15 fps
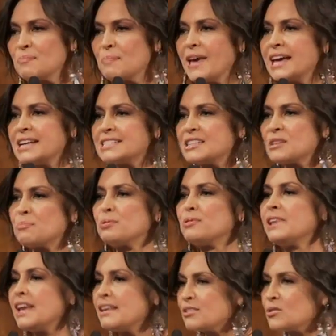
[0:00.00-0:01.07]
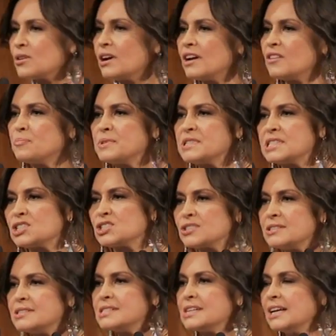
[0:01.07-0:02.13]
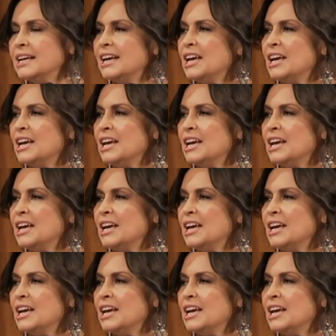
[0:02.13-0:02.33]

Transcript: compared to the plethora of positions